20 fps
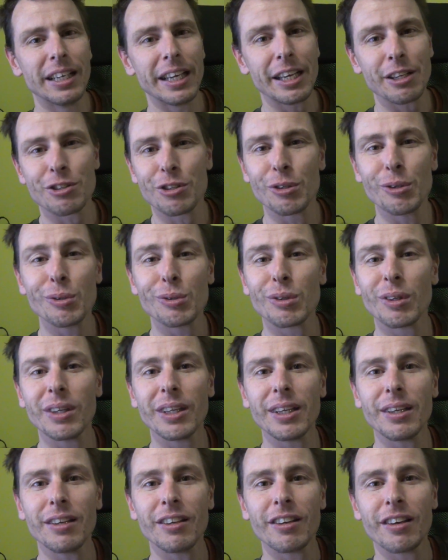It's
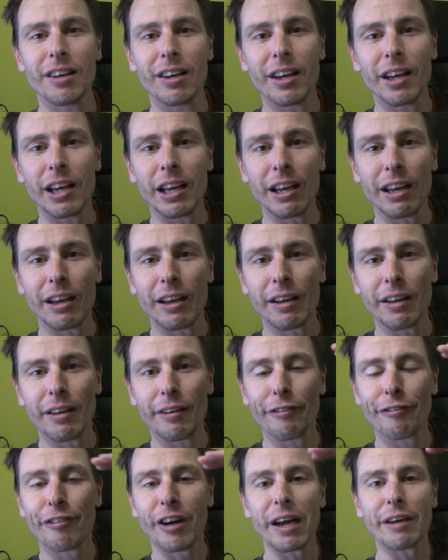usually uh,
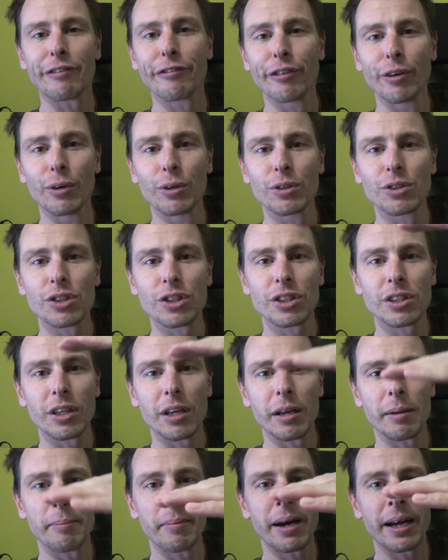5 volts,
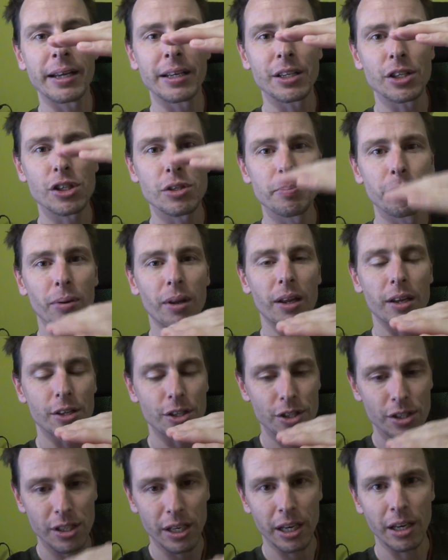minus,
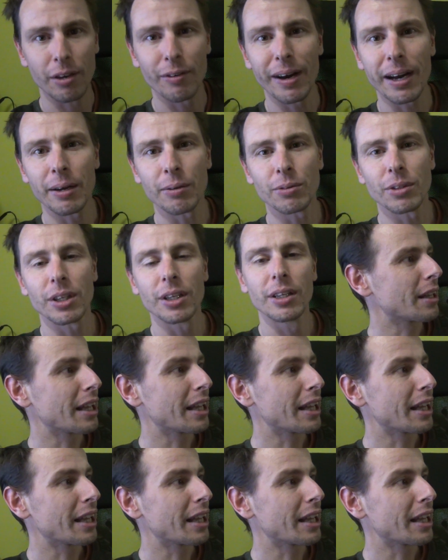plus, and ground.